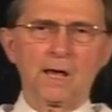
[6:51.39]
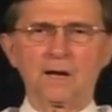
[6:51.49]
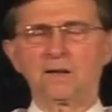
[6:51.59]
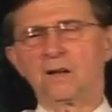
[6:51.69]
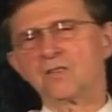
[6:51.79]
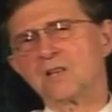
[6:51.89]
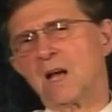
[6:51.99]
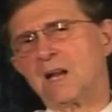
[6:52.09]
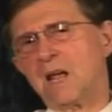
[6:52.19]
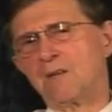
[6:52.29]
and it does
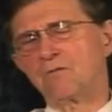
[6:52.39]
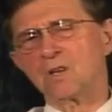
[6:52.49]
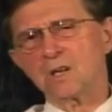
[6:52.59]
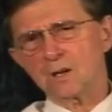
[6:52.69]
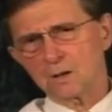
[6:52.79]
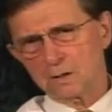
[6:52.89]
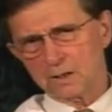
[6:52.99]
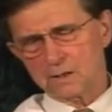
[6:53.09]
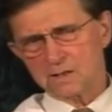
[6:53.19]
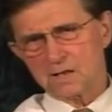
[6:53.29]
not have
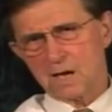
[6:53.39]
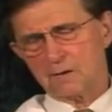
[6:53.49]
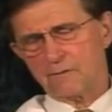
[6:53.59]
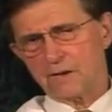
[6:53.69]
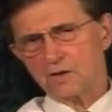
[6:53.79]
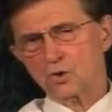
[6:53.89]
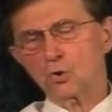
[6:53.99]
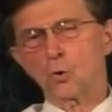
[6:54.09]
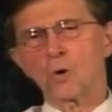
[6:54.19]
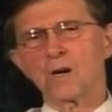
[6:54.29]
nearly the side effects
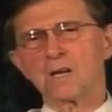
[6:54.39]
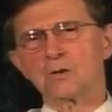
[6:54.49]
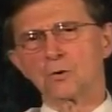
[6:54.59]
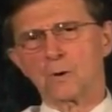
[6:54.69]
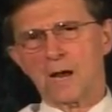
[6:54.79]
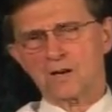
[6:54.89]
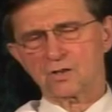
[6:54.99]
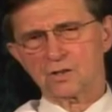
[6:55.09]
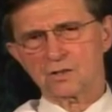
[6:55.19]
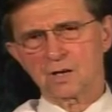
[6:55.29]
nor
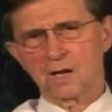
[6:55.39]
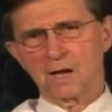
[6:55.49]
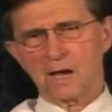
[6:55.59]
interactions,